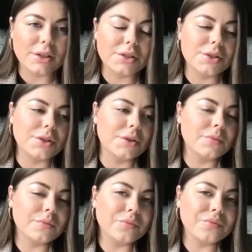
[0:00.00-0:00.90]
in.
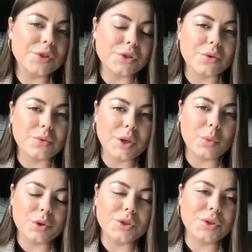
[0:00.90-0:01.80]
So they
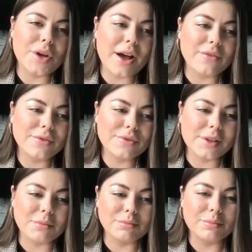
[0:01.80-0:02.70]
want to have
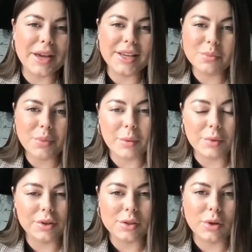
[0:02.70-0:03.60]
some base
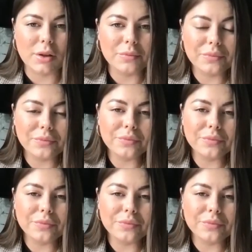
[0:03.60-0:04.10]
payment as well.